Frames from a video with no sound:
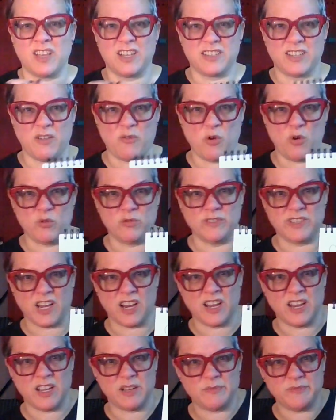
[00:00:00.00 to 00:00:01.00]
That's how old
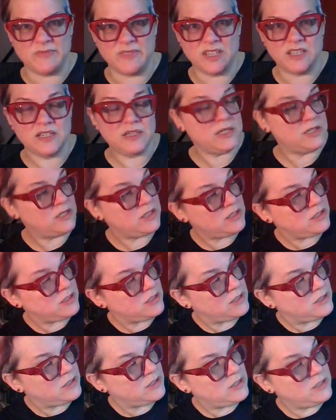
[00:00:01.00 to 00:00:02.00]
I am.
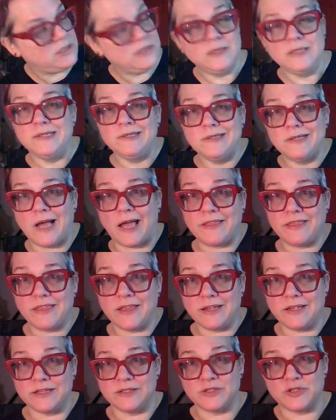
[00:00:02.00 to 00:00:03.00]
I
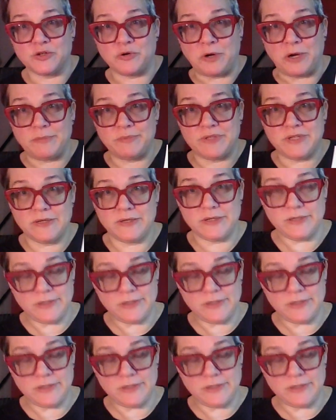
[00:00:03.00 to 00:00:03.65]
think in script